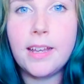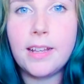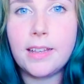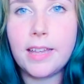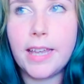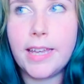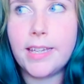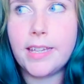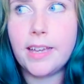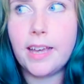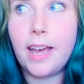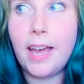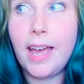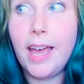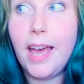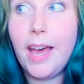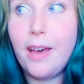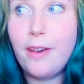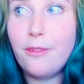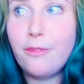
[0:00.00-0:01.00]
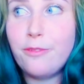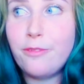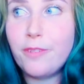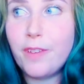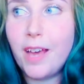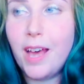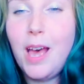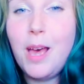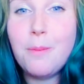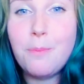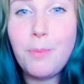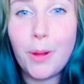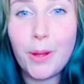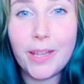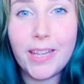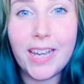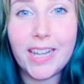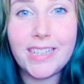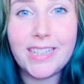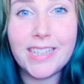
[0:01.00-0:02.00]
Like, I have
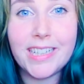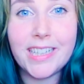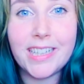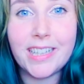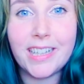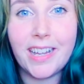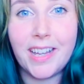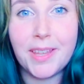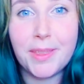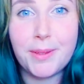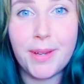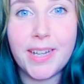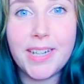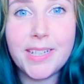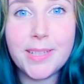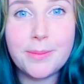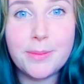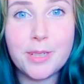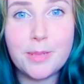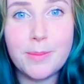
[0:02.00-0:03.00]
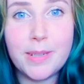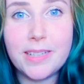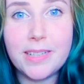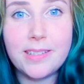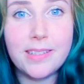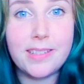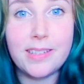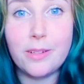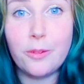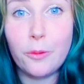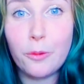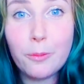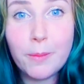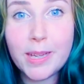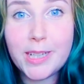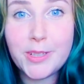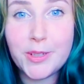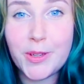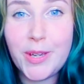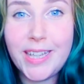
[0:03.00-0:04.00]
polyarticular arthritis, which means it's in all
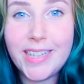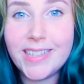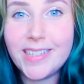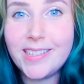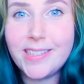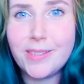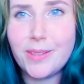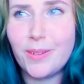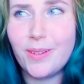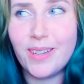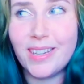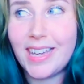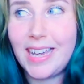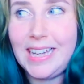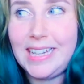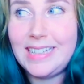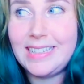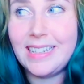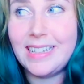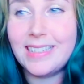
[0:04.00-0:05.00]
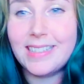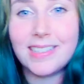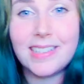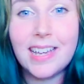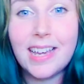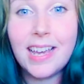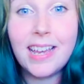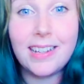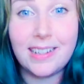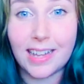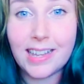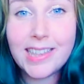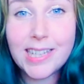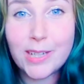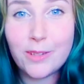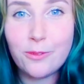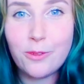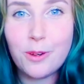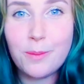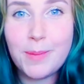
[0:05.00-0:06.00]
my joints, so a cane does
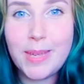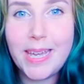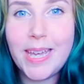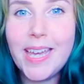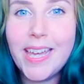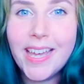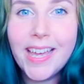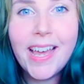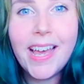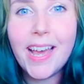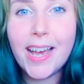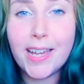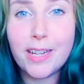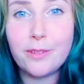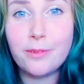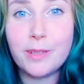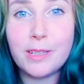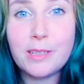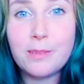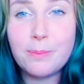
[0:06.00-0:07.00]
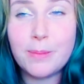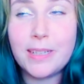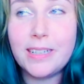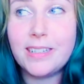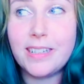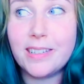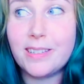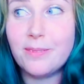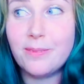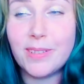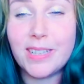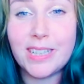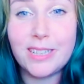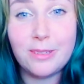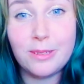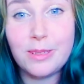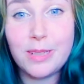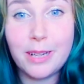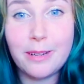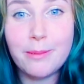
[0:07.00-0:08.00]
nothing for me, and a wrist splint doesn't really
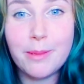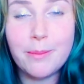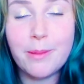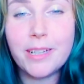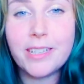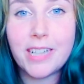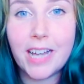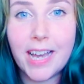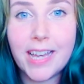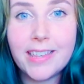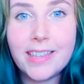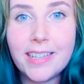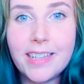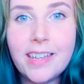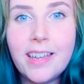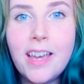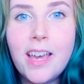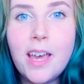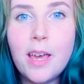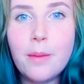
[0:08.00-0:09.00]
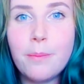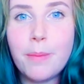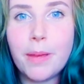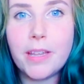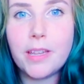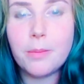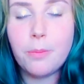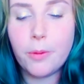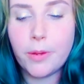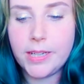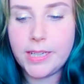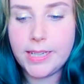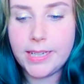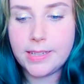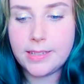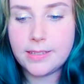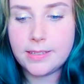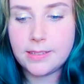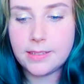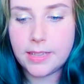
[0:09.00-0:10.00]
do terribly much either. But the point
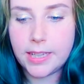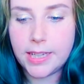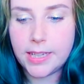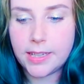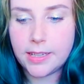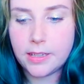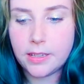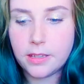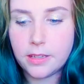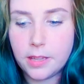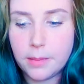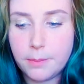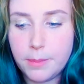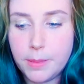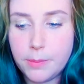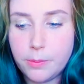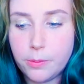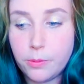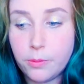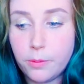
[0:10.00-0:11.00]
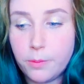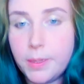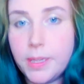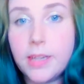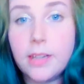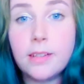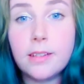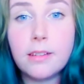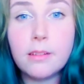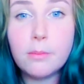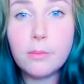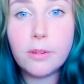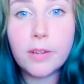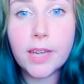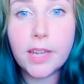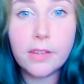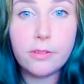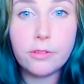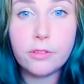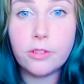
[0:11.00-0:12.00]
is, like, that people will be a little more
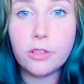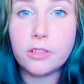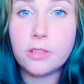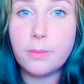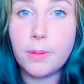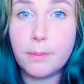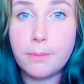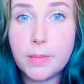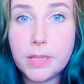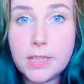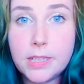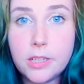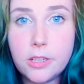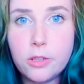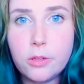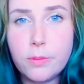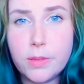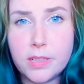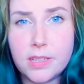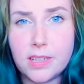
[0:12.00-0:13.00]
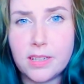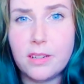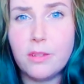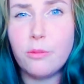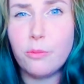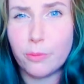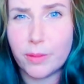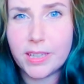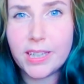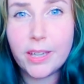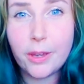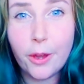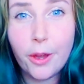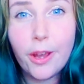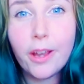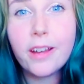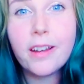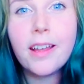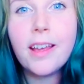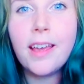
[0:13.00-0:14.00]
careful not to bump into you, which can really
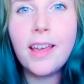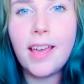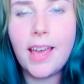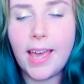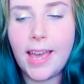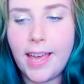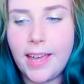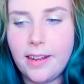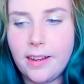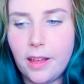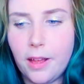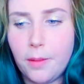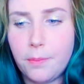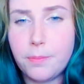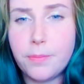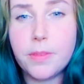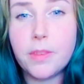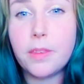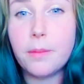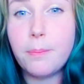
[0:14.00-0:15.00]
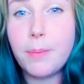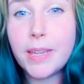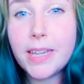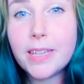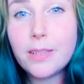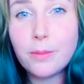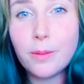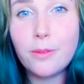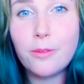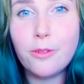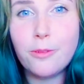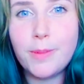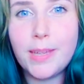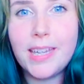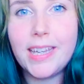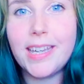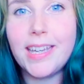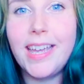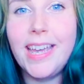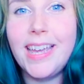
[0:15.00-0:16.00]
hurt. And um, the biggest one for
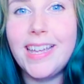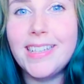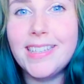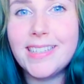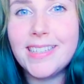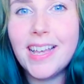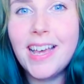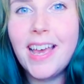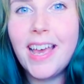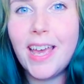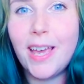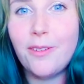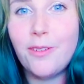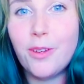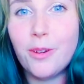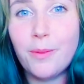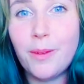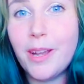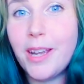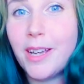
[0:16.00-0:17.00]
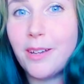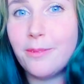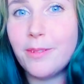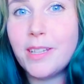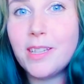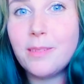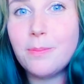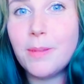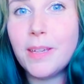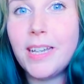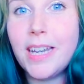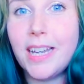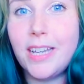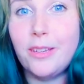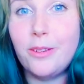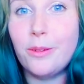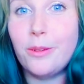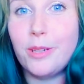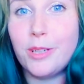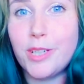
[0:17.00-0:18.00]
me is if you're wearing a wrist splint and
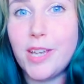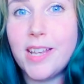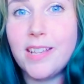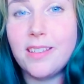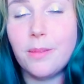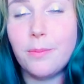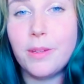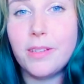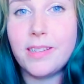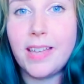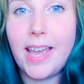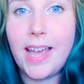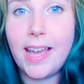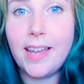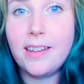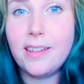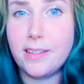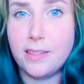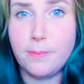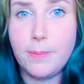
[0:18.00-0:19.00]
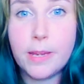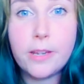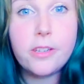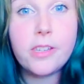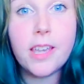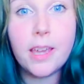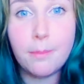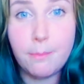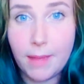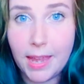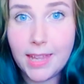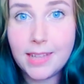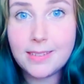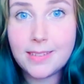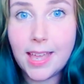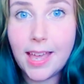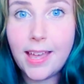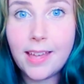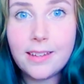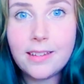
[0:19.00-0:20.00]
you go to shake someone's hand, especially a man's
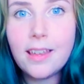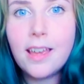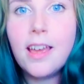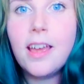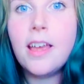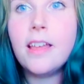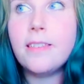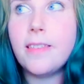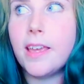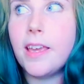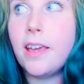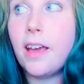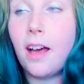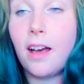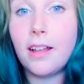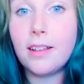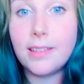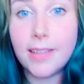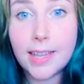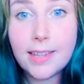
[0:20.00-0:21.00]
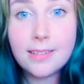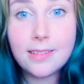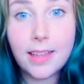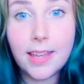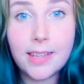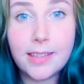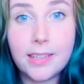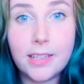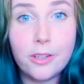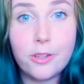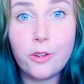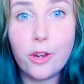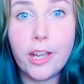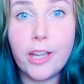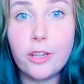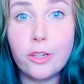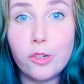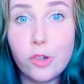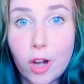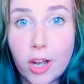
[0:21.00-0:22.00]
hand, they are less likely to try
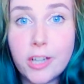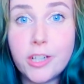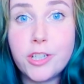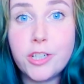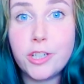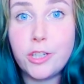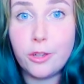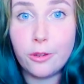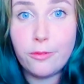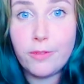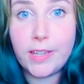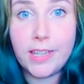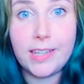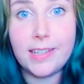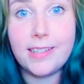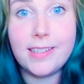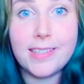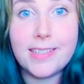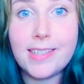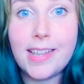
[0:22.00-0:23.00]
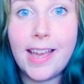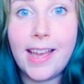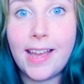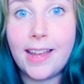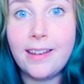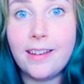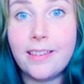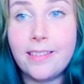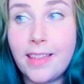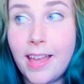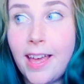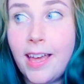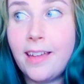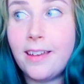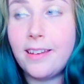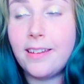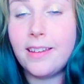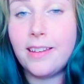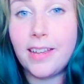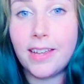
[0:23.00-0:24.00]
and crush your fingers. And
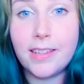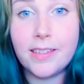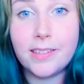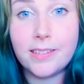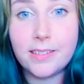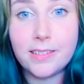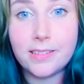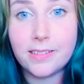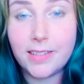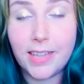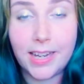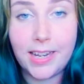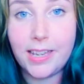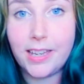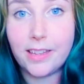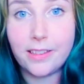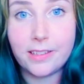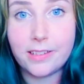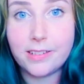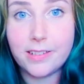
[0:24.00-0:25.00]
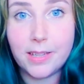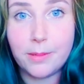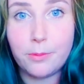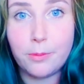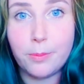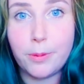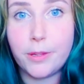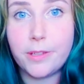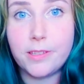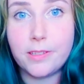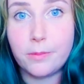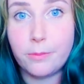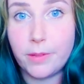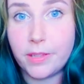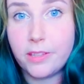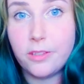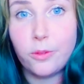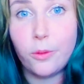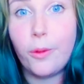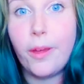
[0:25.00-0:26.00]
that, as any other disabled person
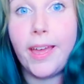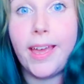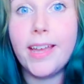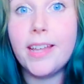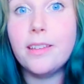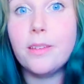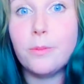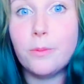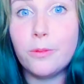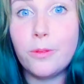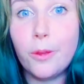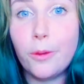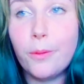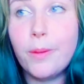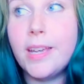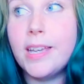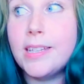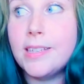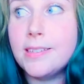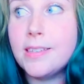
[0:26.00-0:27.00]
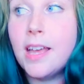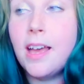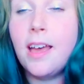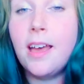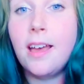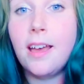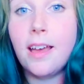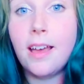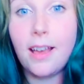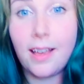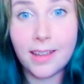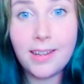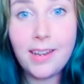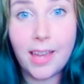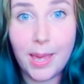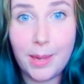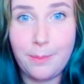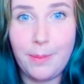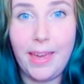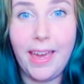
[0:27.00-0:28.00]
with sore hands will know, is a
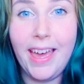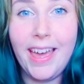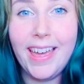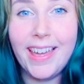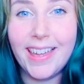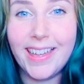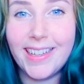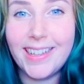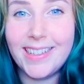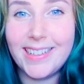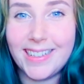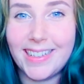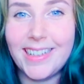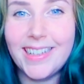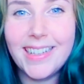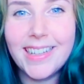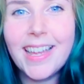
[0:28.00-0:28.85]
nightmare.